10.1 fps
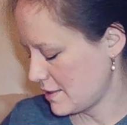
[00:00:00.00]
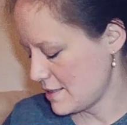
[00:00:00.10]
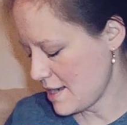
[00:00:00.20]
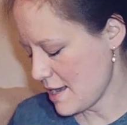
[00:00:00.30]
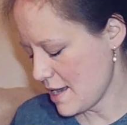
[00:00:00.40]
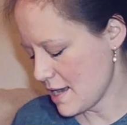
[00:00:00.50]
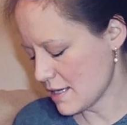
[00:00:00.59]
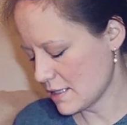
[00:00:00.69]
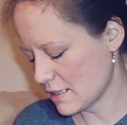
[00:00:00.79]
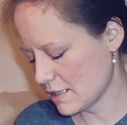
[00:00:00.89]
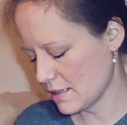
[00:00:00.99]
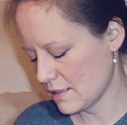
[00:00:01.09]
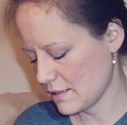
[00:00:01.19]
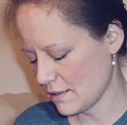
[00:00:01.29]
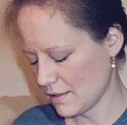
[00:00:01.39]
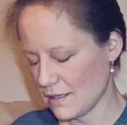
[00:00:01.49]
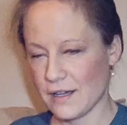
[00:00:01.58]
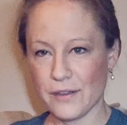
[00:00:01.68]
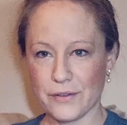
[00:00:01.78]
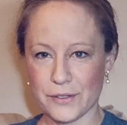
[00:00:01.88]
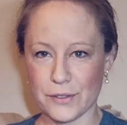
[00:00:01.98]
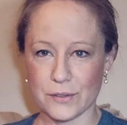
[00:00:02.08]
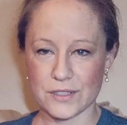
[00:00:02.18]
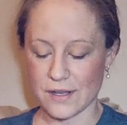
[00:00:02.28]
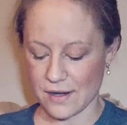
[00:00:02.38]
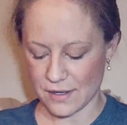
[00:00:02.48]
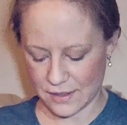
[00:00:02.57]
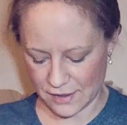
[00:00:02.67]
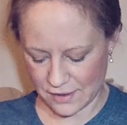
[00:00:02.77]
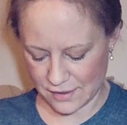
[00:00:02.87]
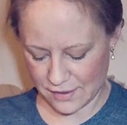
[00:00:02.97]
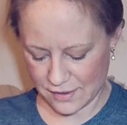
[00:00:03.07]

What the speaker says: Next, other new start.